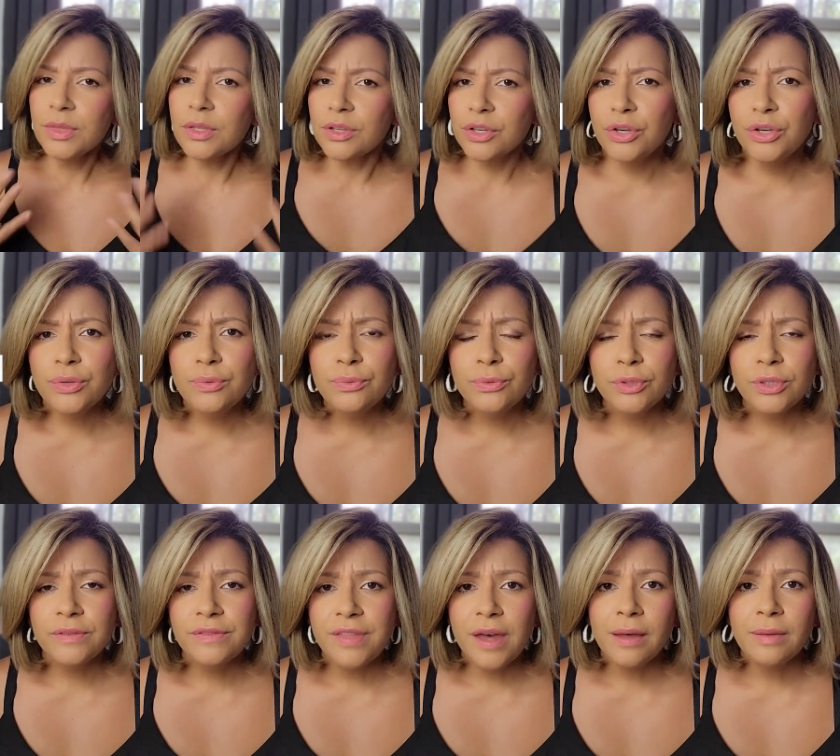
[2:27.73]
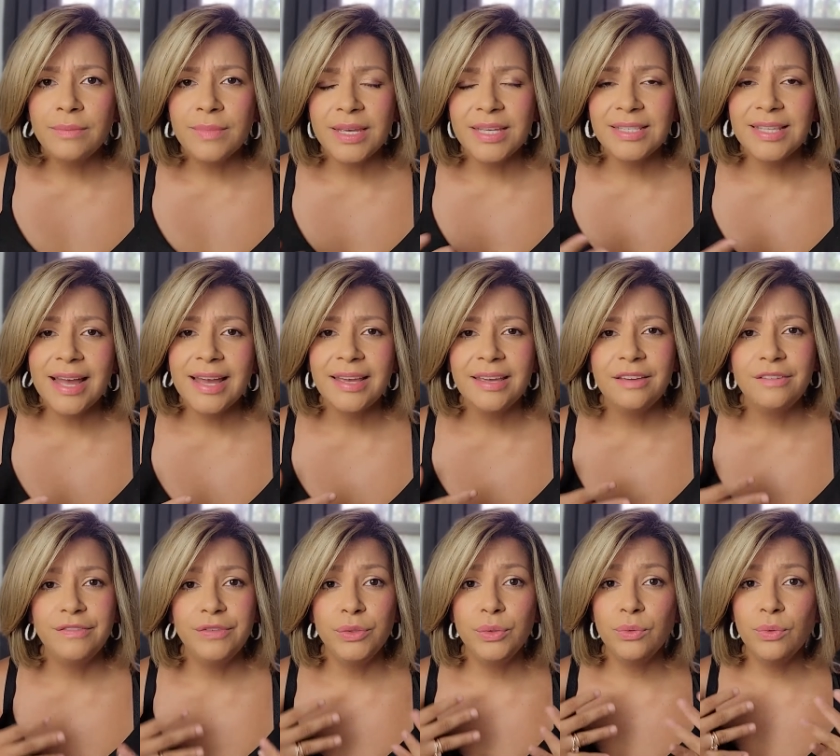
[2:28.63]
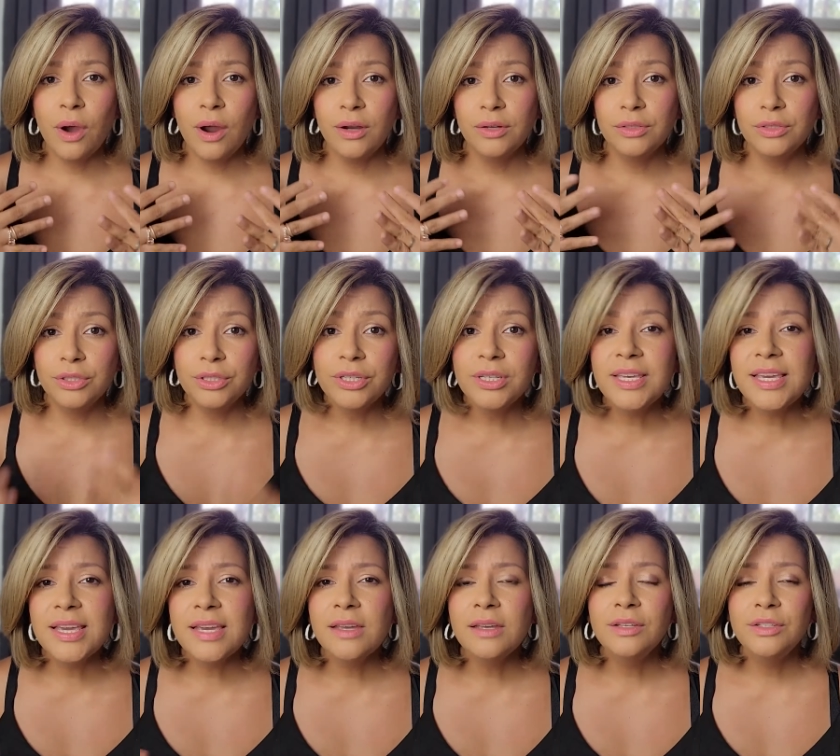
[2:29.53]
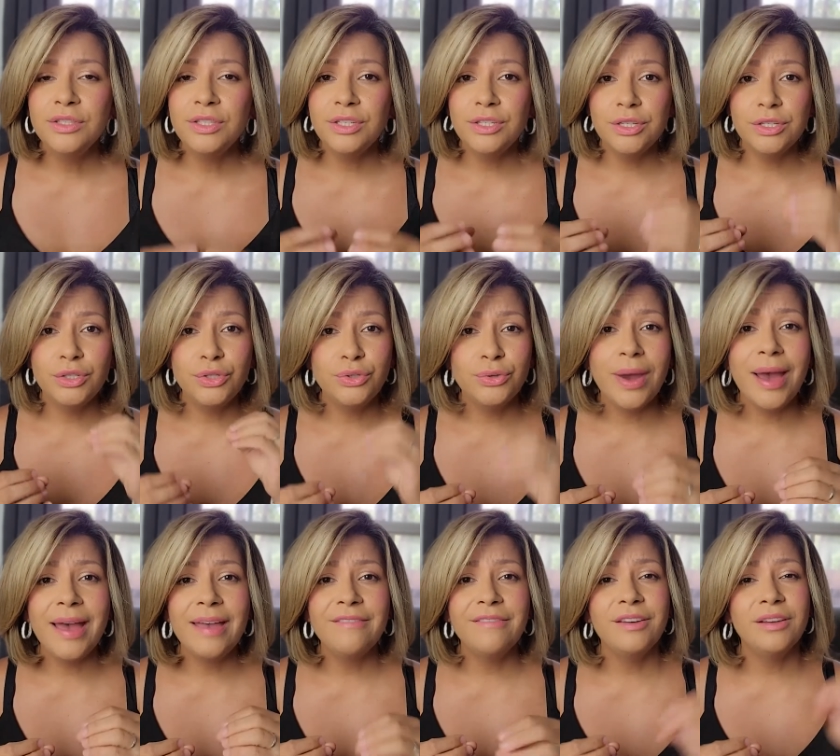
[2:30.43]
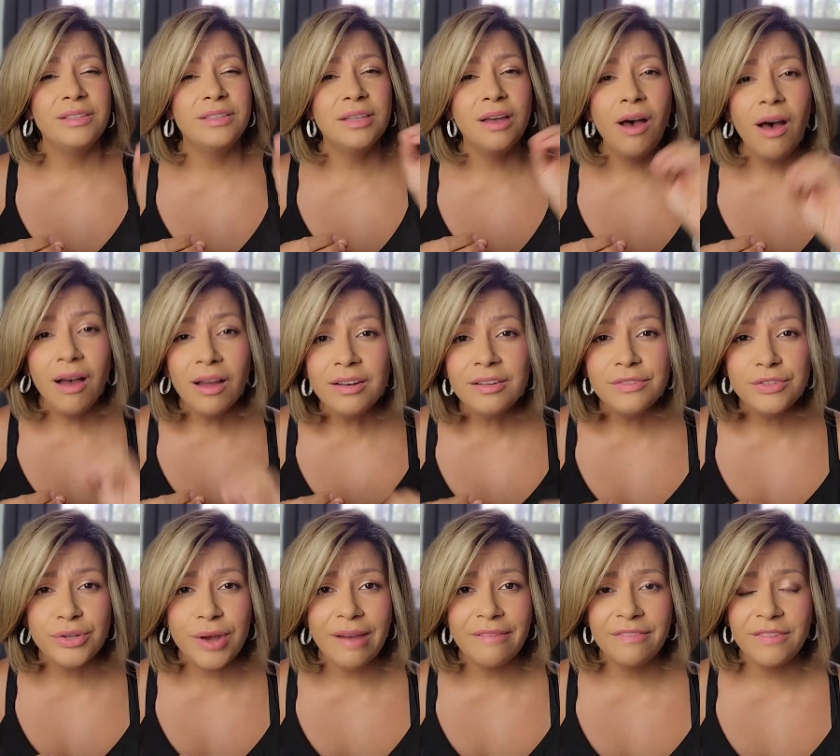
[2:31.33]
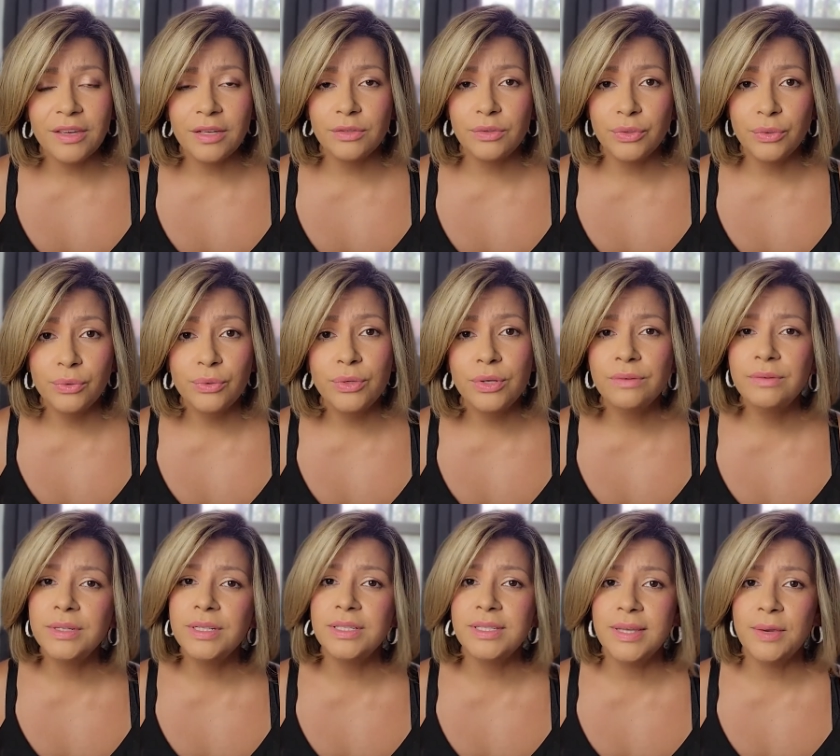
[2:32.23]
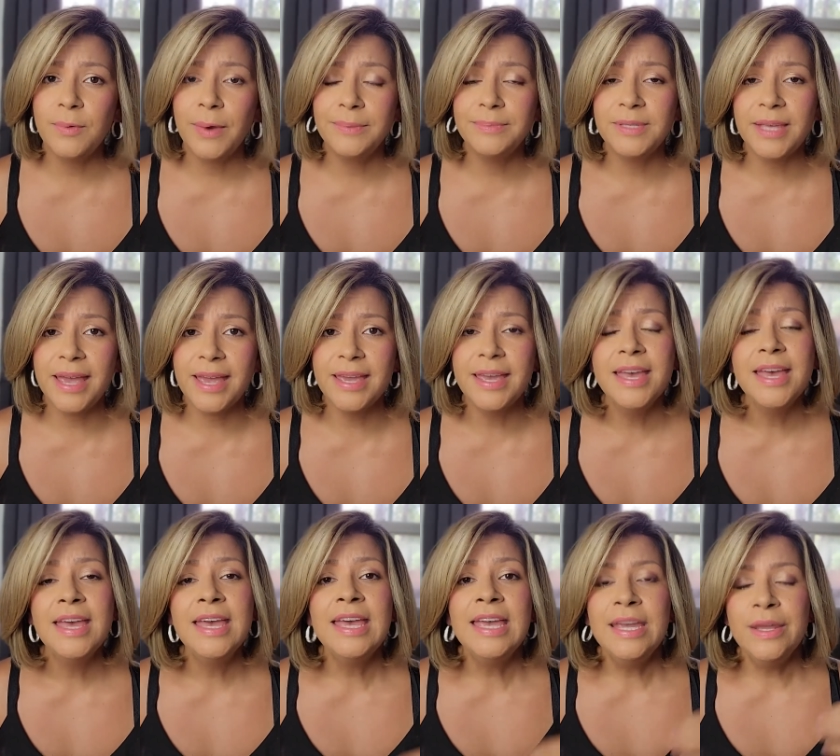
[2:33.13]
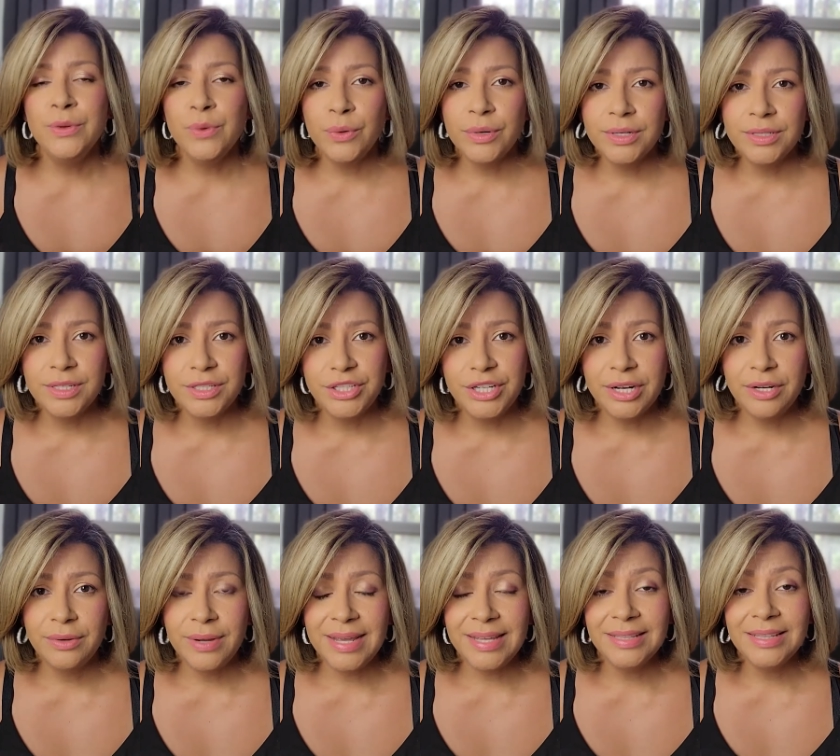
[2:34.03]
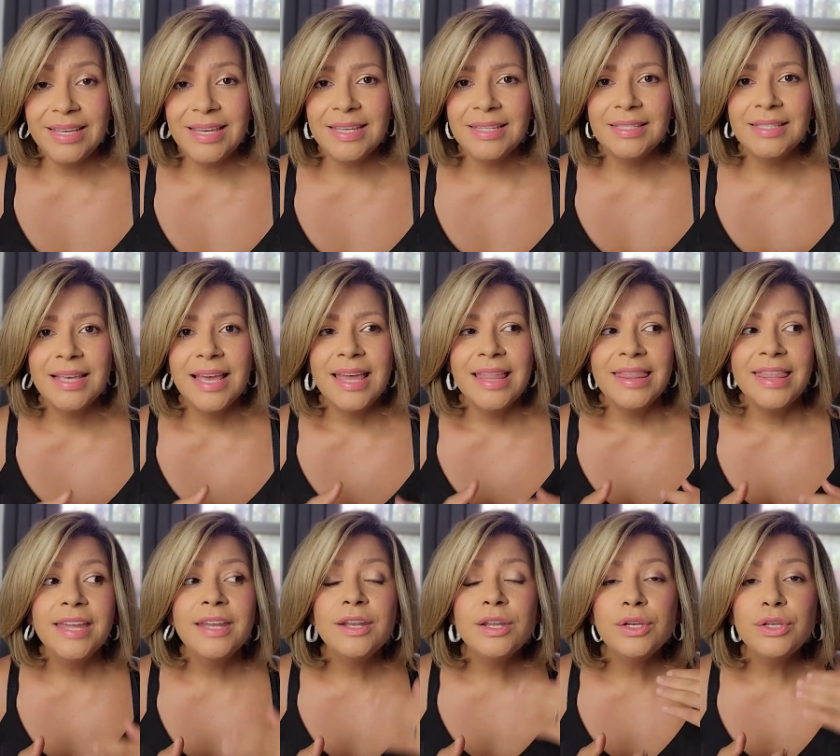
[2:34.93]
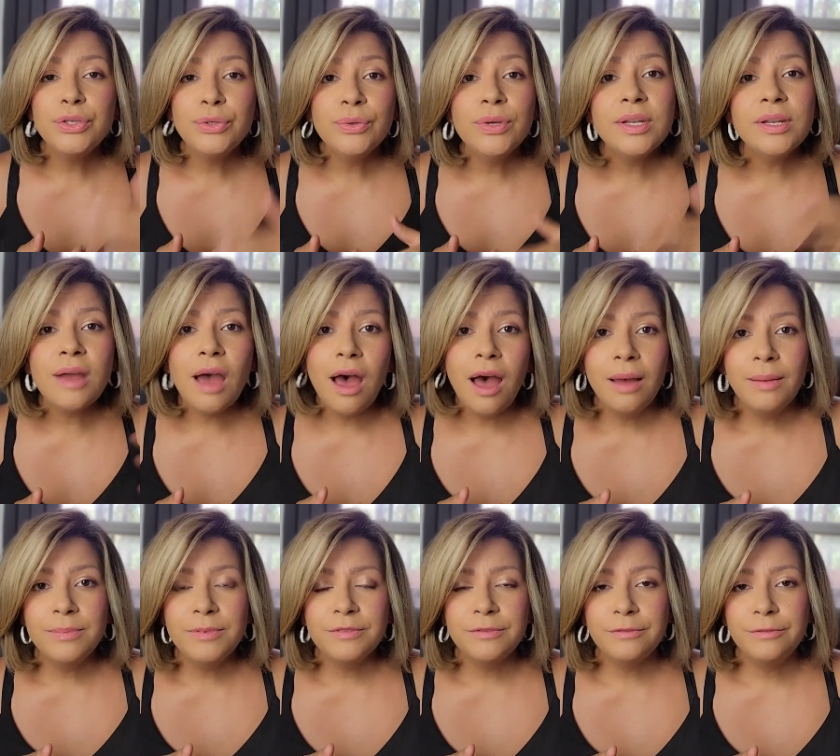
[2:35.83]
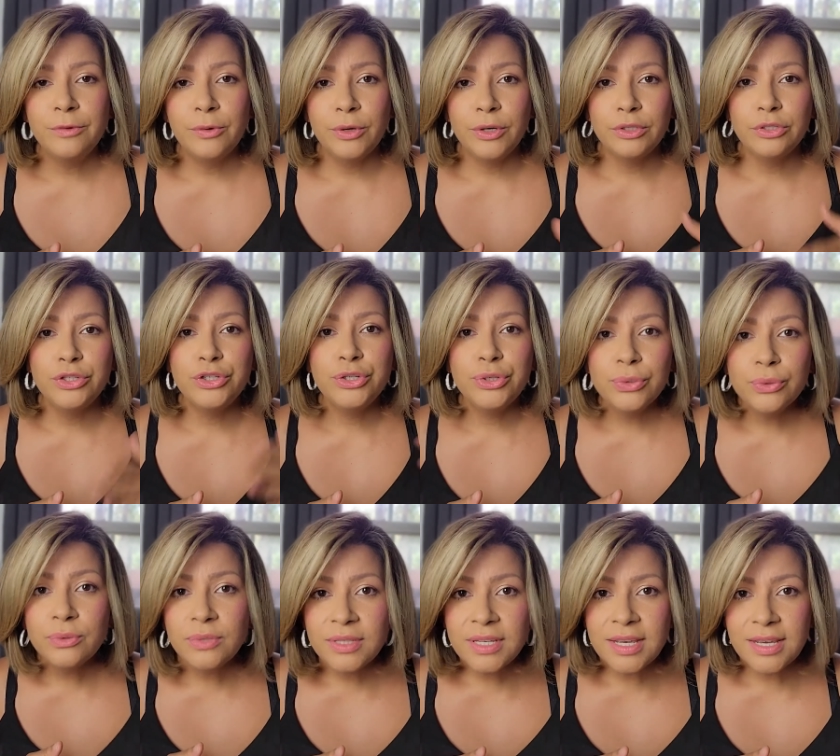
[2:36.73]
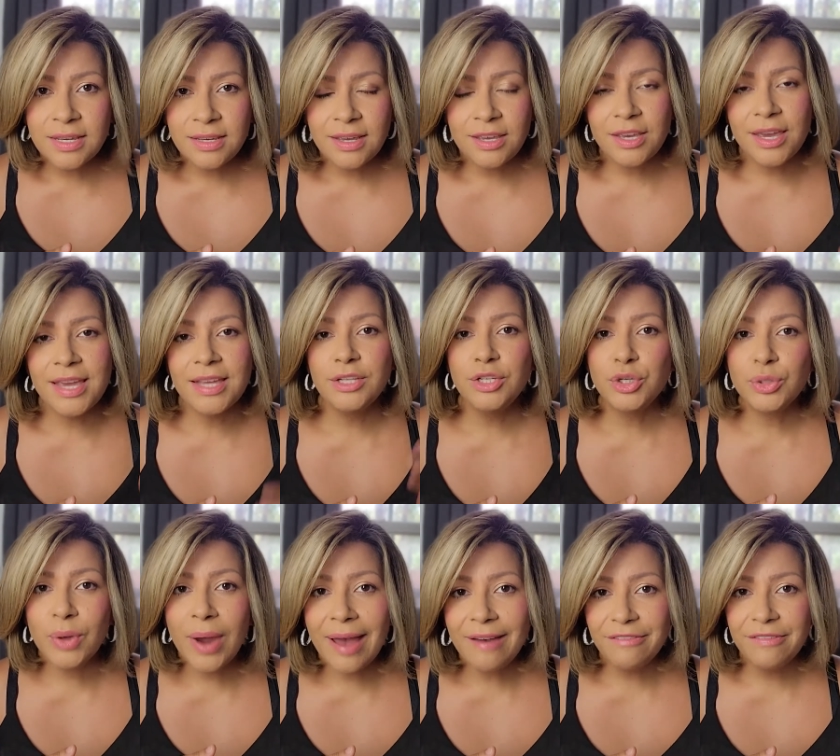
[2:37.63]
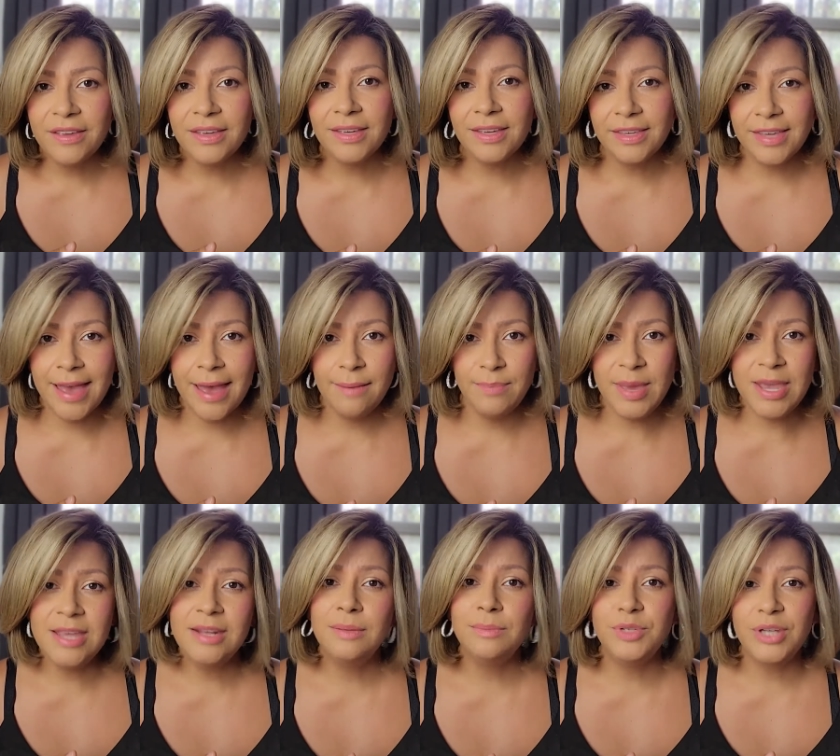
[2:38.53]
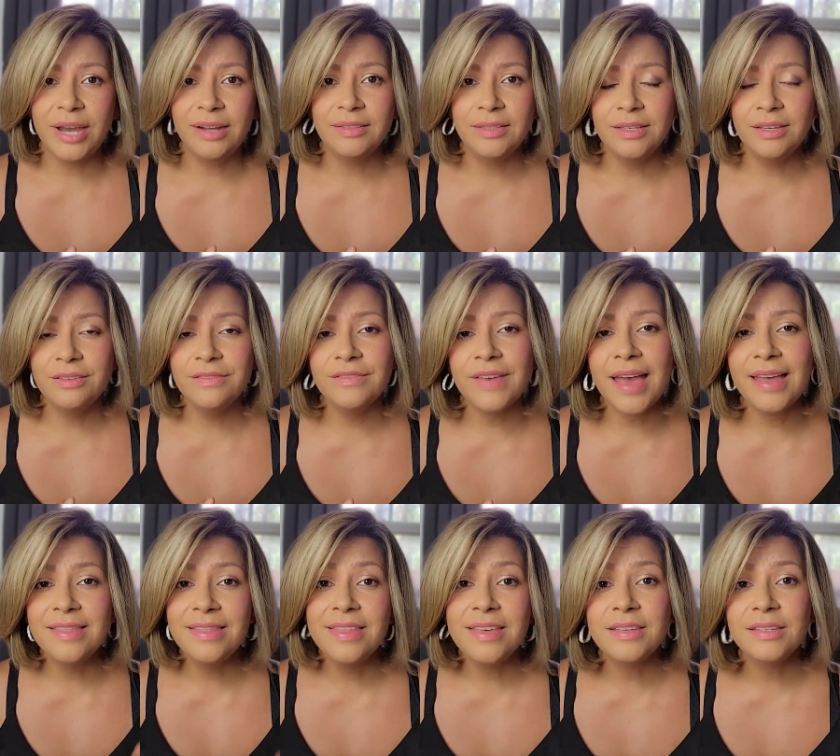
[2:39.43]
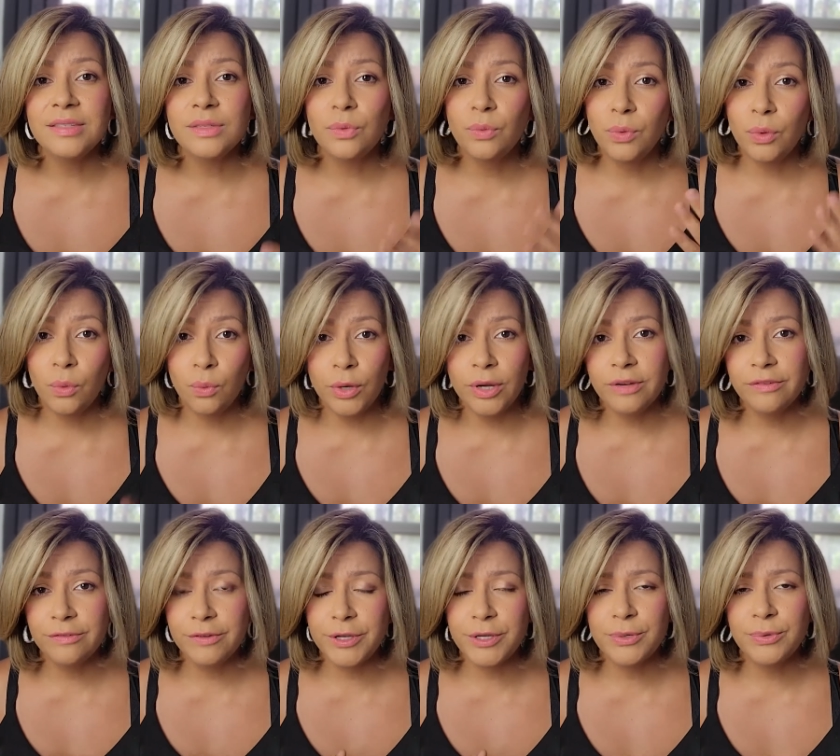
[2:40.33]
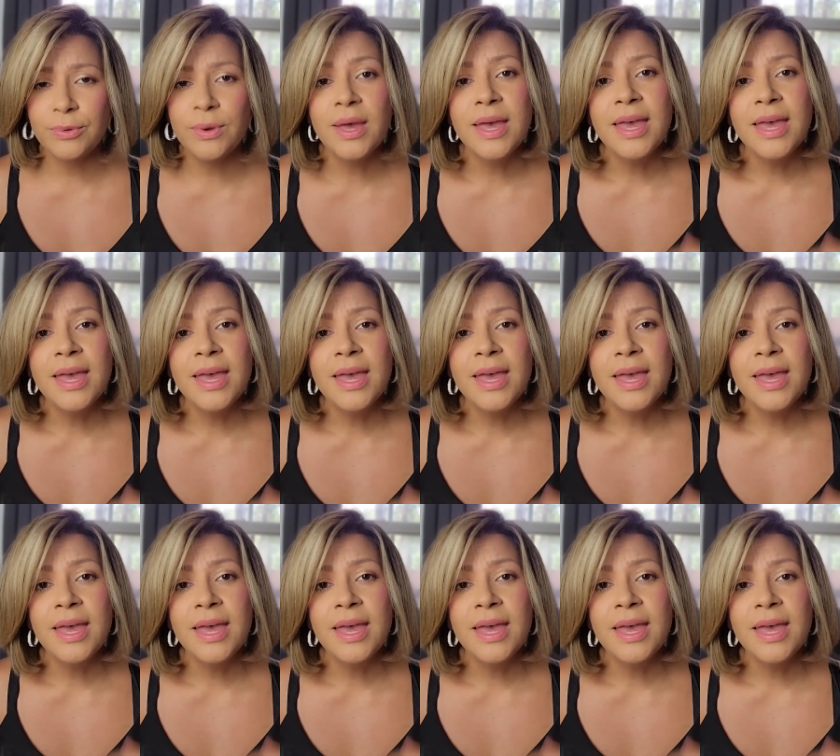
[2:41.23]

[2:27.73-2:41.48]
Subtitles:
good rule of thumb is that if you are looking to just drive a ton of traffic to your real estate website in order to generate leads, then you can opt for choosing a traffic campaign objective, and this will work for you,